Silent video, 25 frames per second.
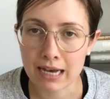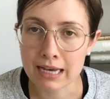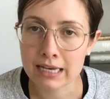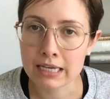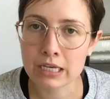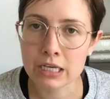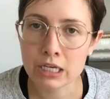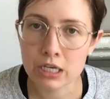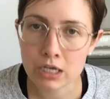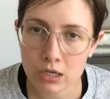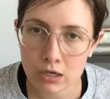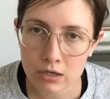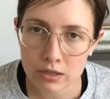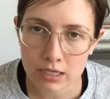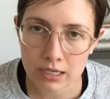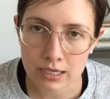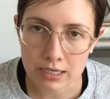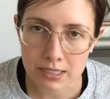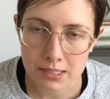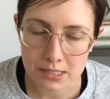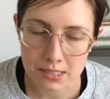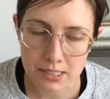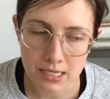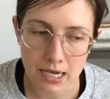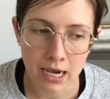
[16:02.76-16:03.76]
I hear
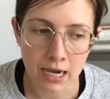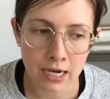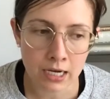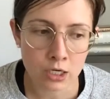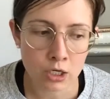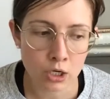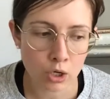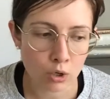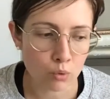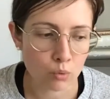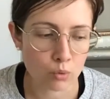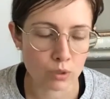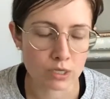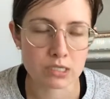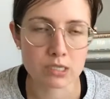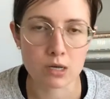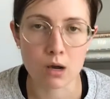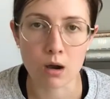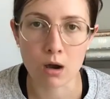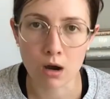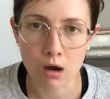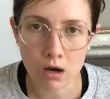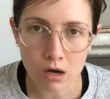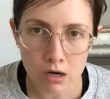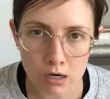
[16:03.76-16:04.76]
this. I know it's
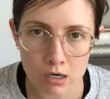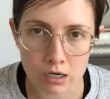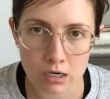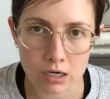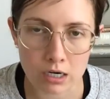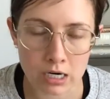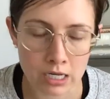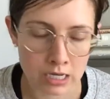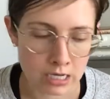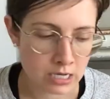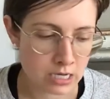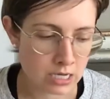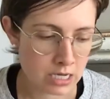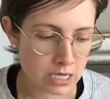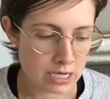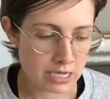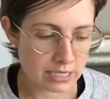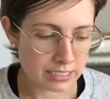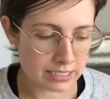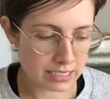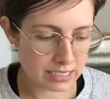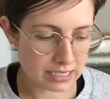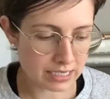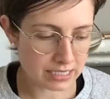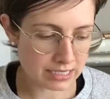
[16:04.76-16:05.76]
hard
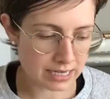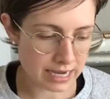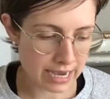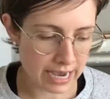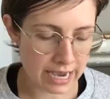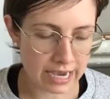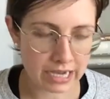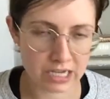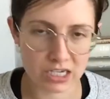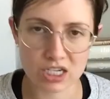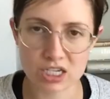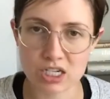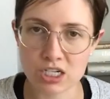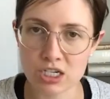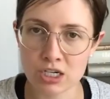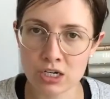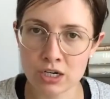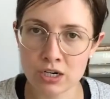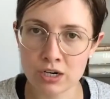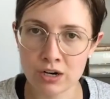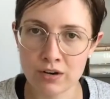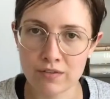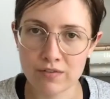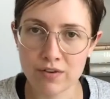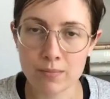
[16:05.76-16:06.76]
to detach
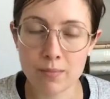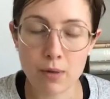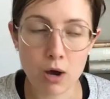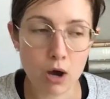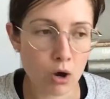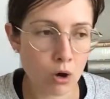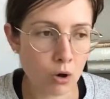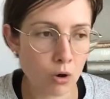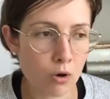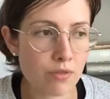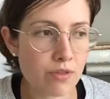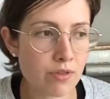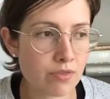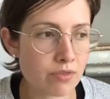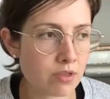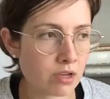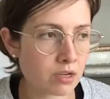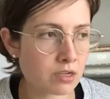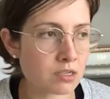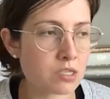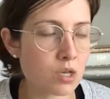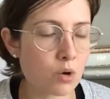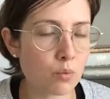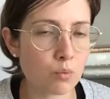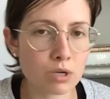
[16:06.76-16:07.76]
from all the
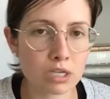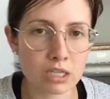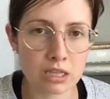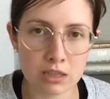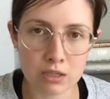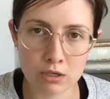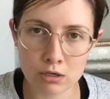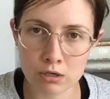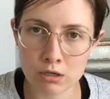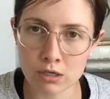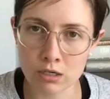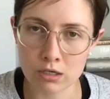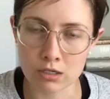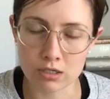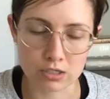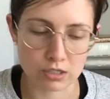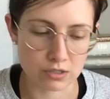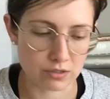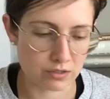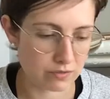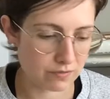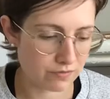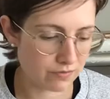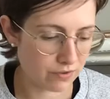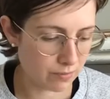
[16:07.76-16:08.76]
things that we learned
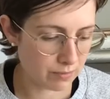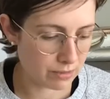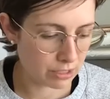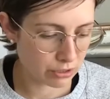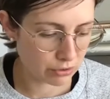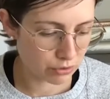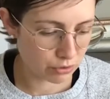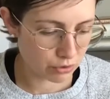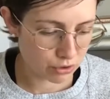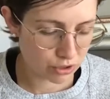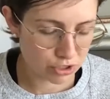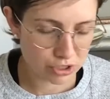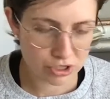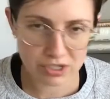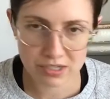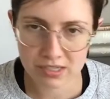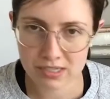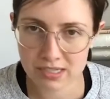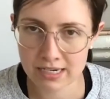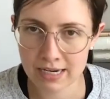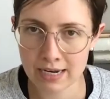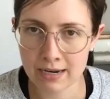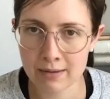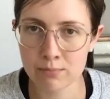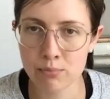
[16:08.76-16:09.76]
from a nutrition
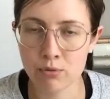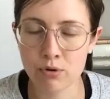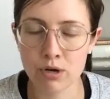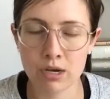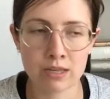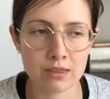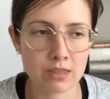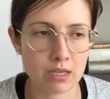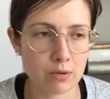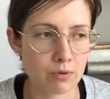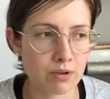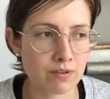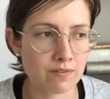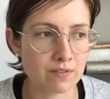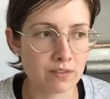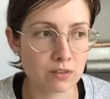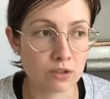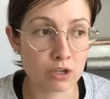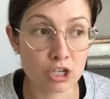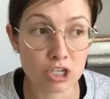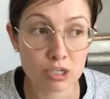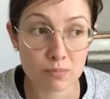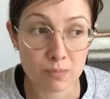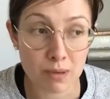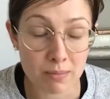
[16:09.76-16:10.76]
standpoint, that we've
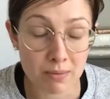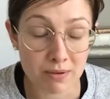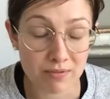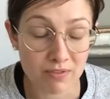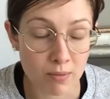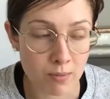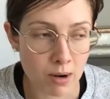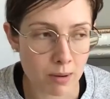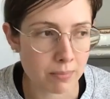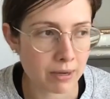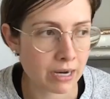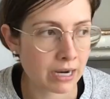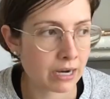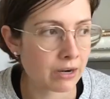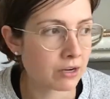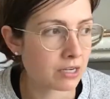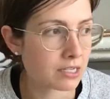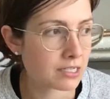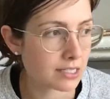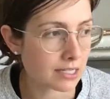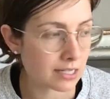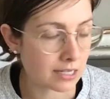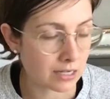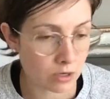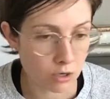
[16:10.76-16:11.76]
learned maybe from our
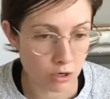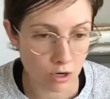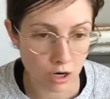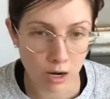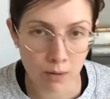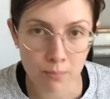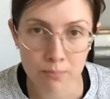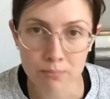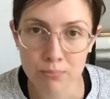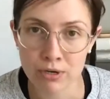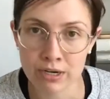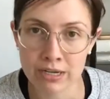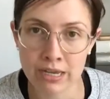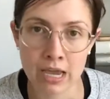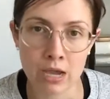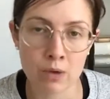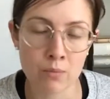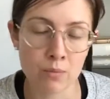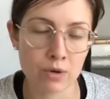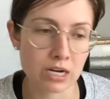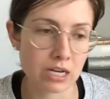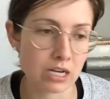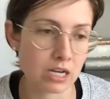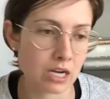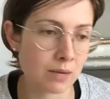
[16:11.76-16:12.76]
parents in our upbringing
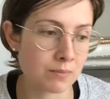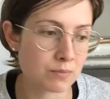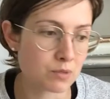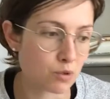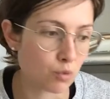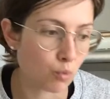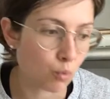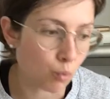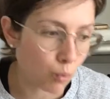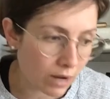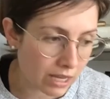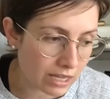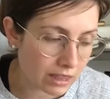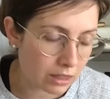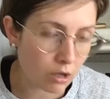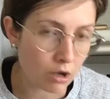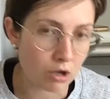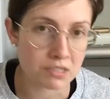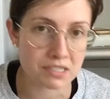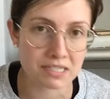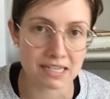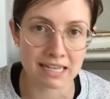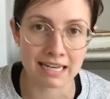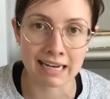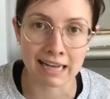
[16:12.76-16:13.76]
when it comes to weight
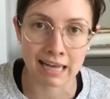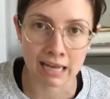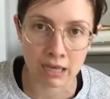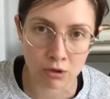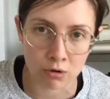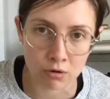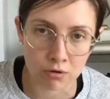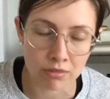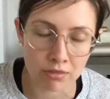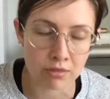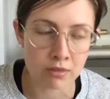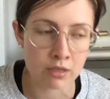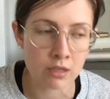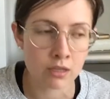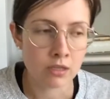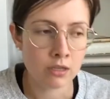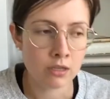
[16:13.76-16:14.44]
loss and health.